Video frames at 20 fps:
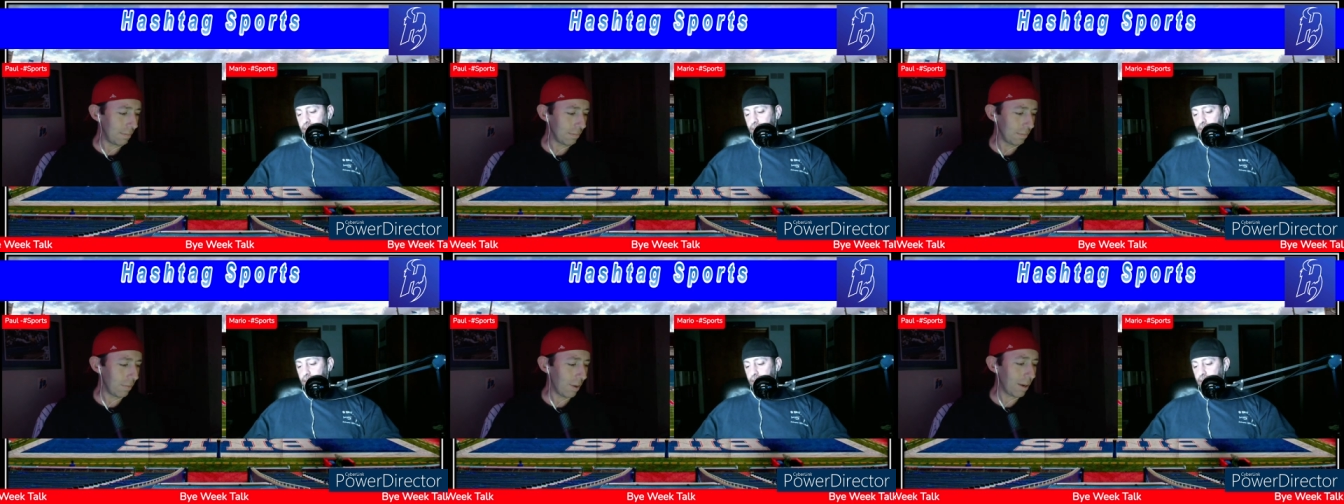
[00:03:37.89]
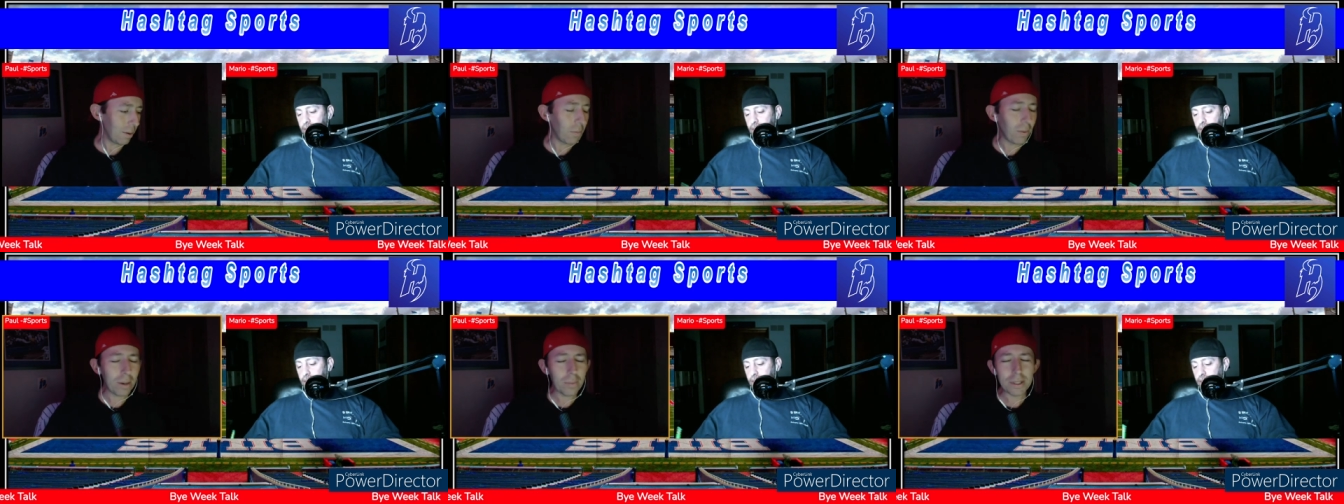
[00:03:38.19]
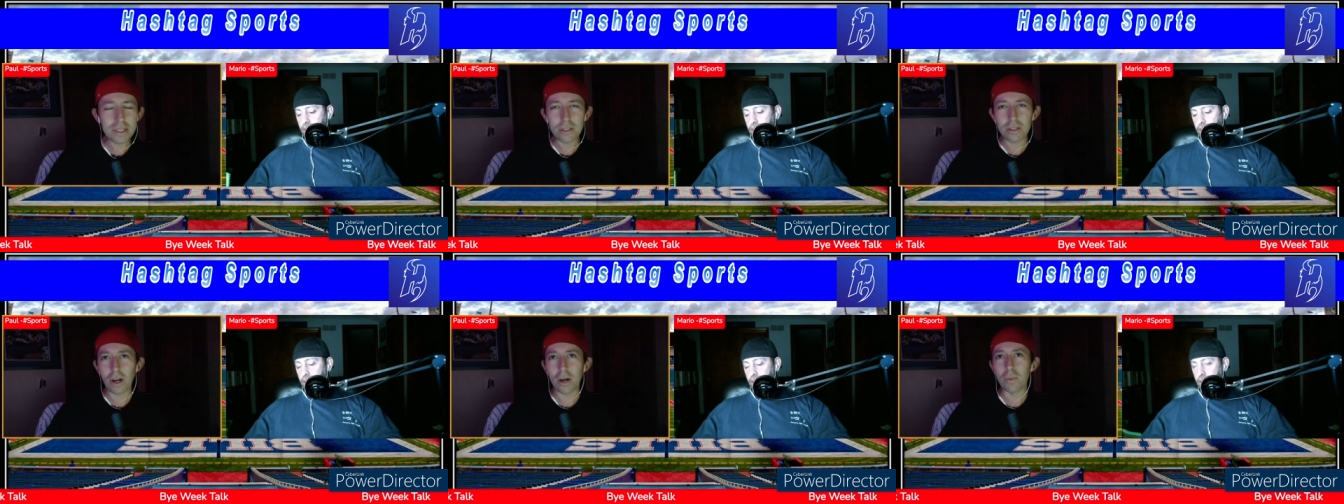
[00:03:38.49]
why don't
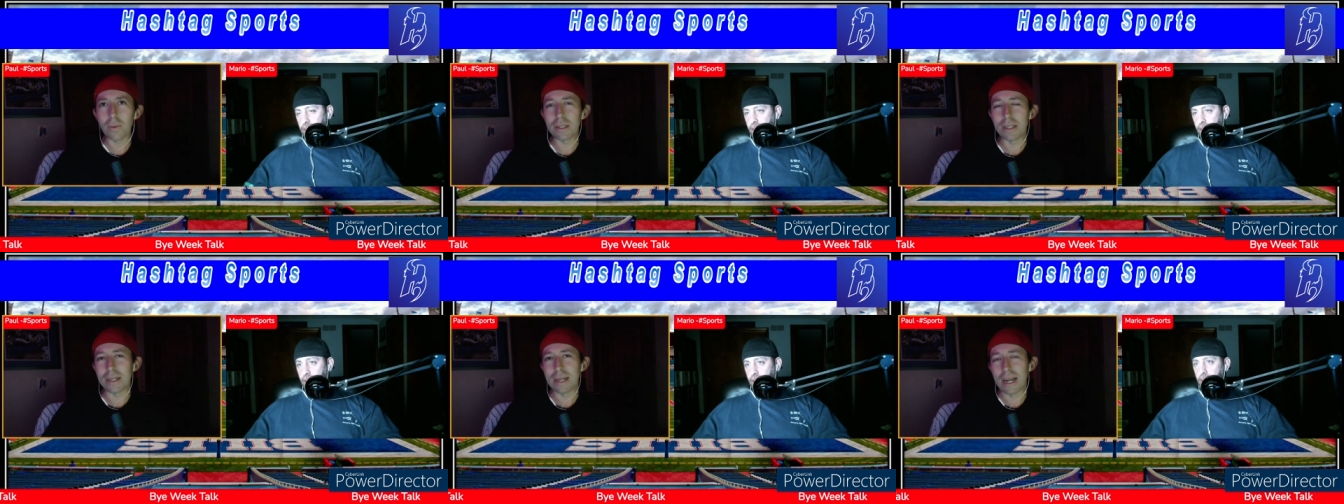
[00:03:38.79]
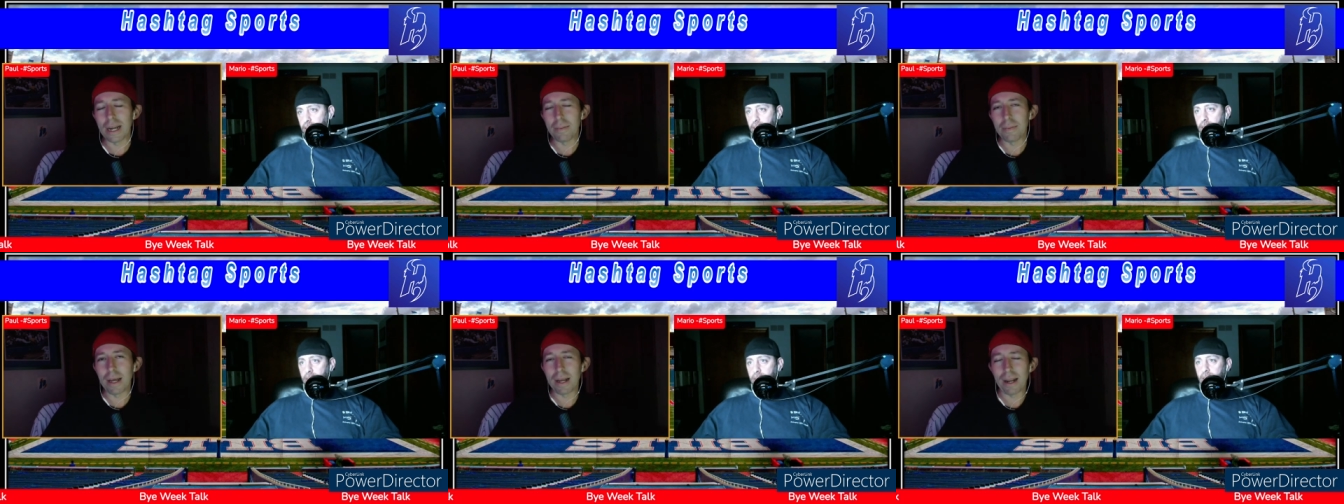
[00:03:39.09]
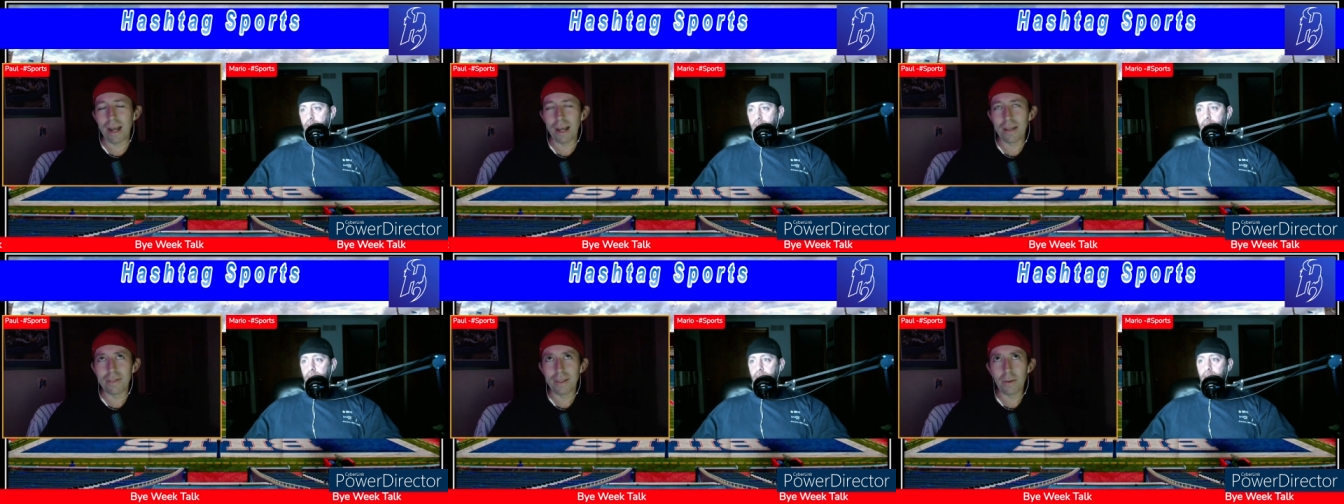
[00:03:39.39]
we start with a name that
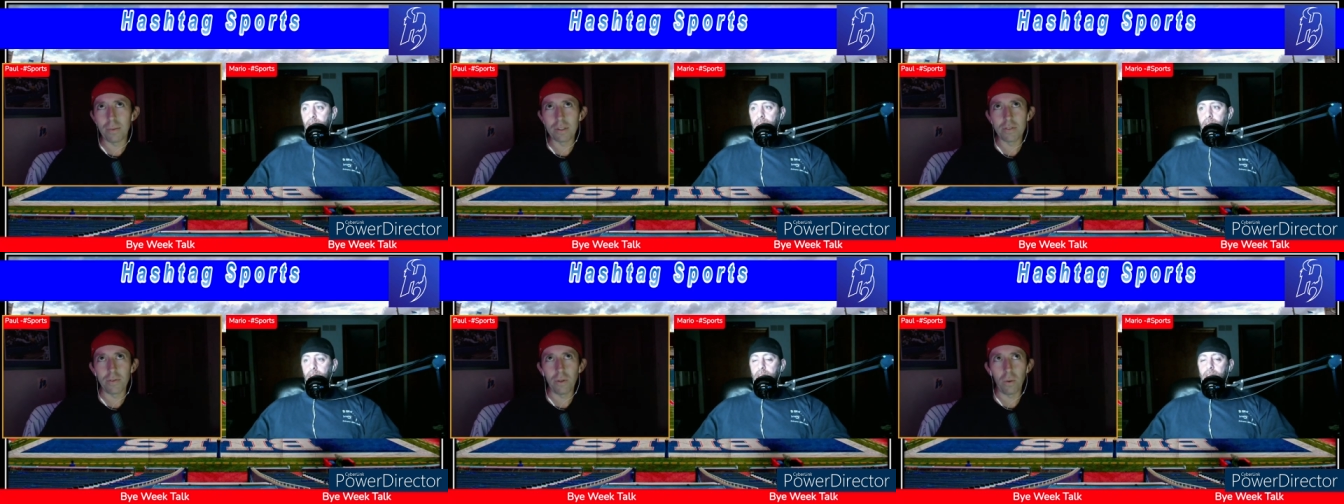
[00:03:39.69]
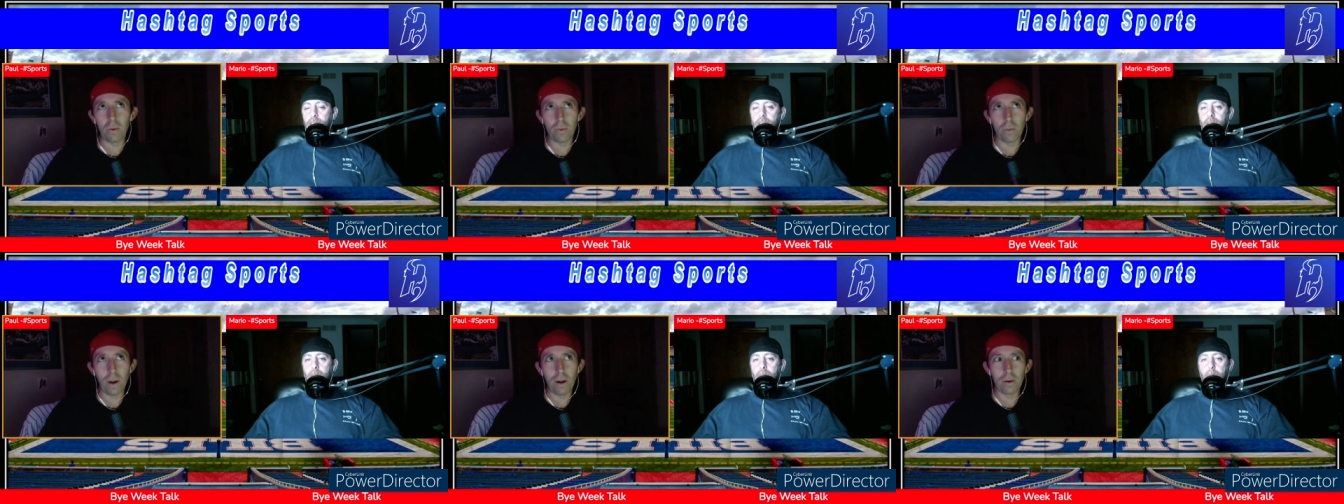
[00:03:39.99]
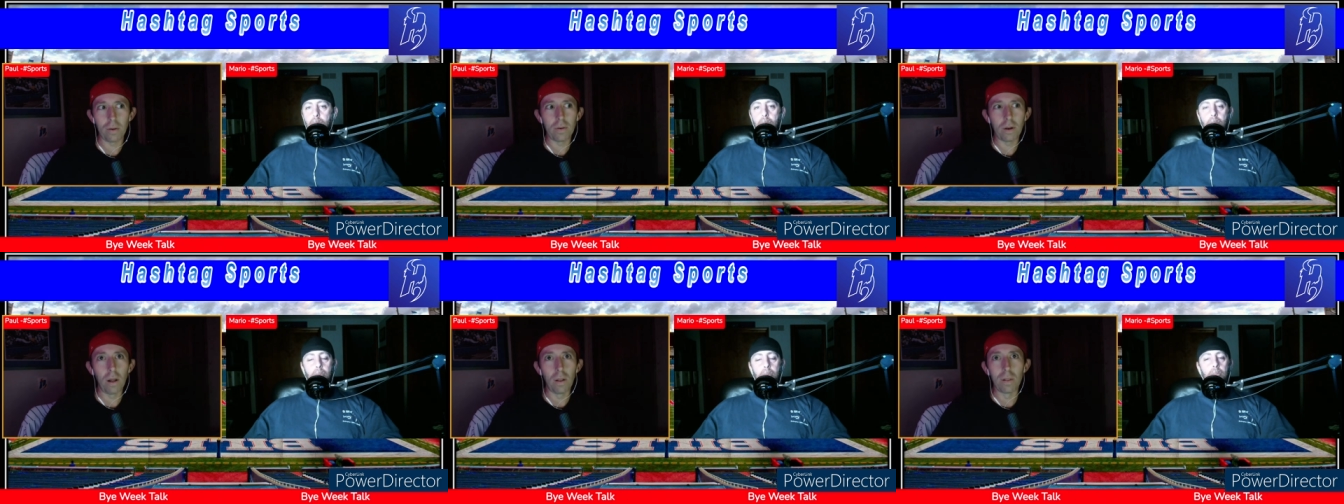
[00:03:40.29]
I think was floating
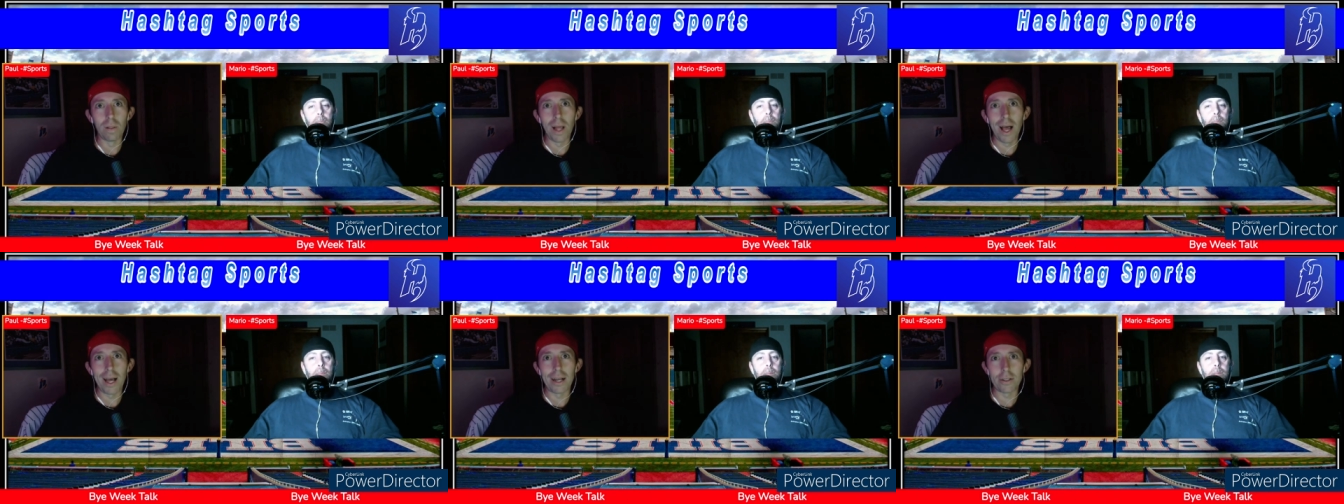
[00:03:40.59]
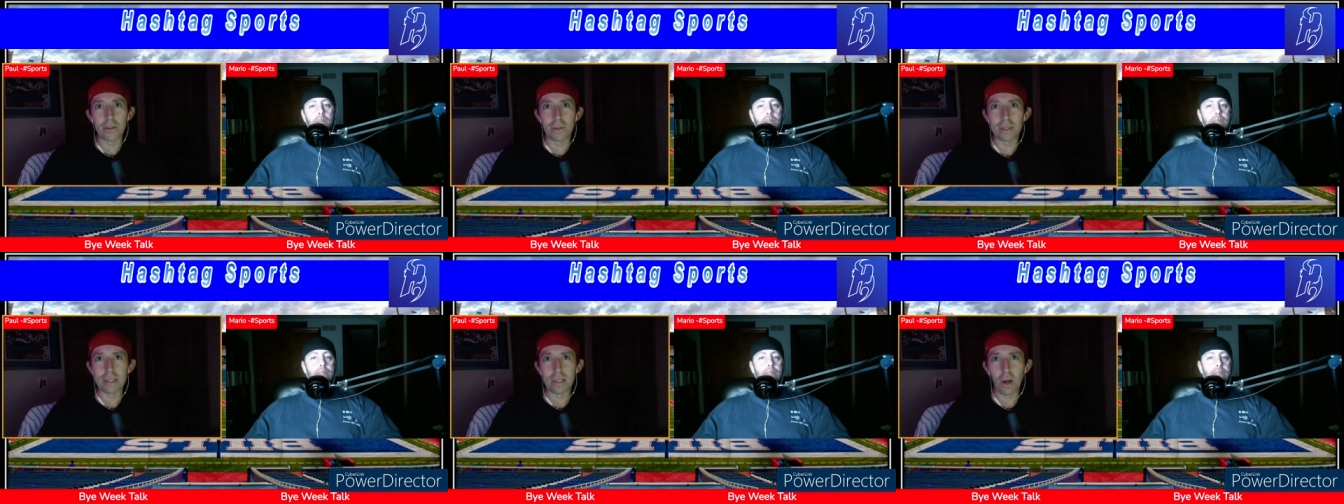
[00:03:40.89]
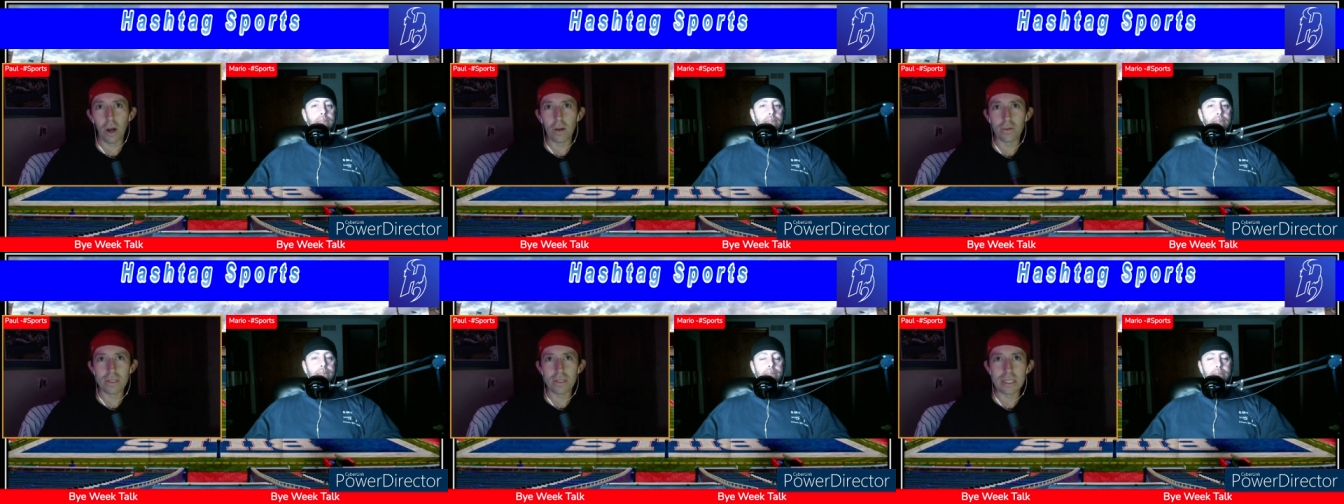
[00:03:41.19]
around a lot during the
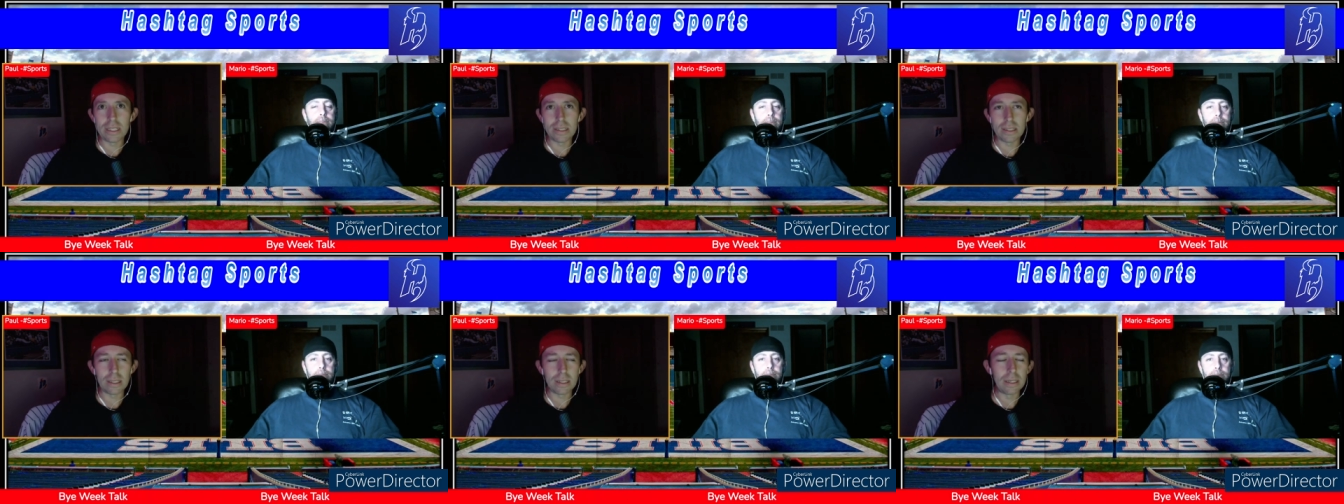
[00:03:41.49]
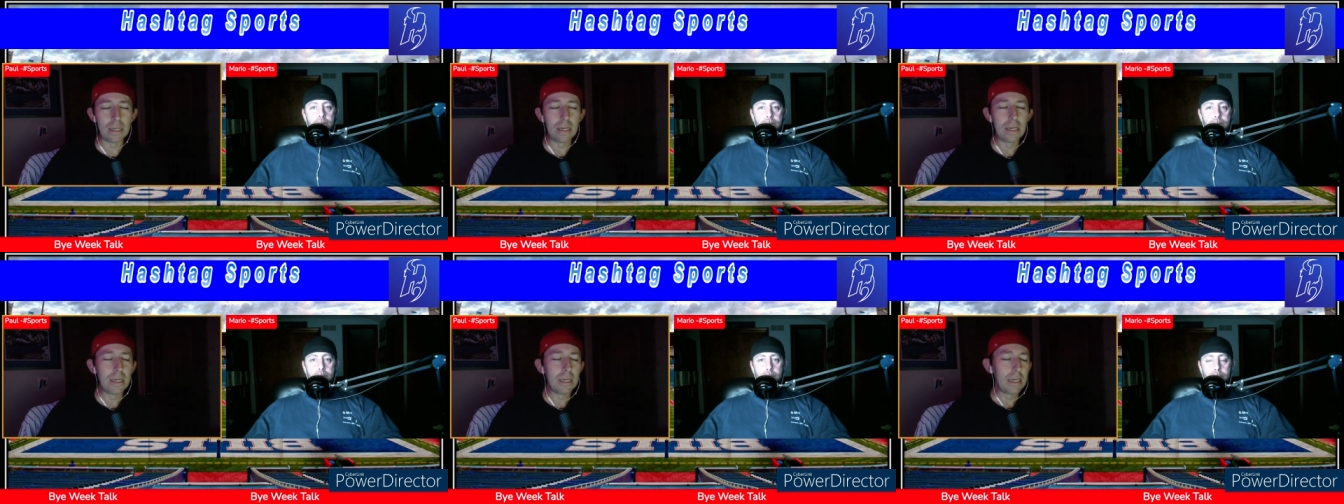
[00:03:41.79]
offseason?